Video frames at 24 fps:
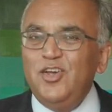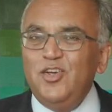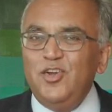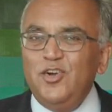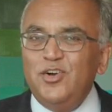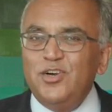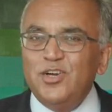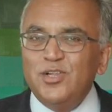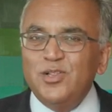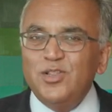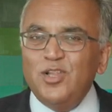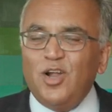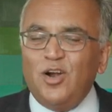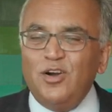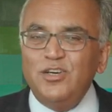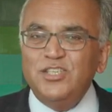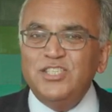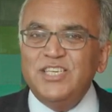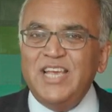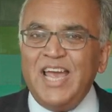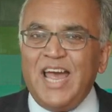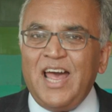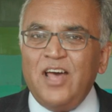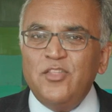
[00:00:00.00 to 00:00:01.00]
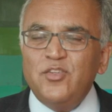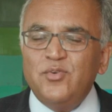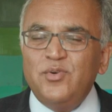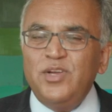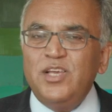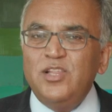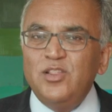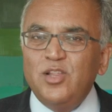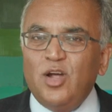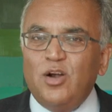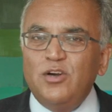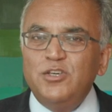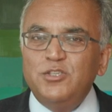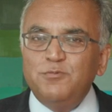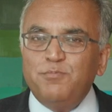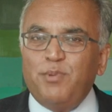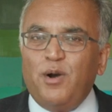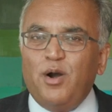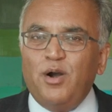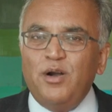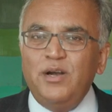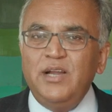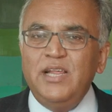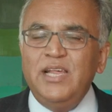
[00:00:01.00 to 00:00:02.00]
you're in a large gathering, large
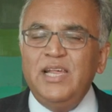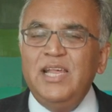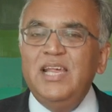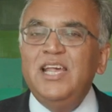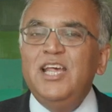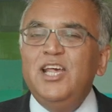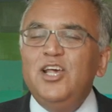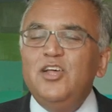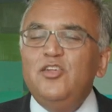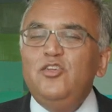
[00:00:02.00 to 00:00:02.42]
party,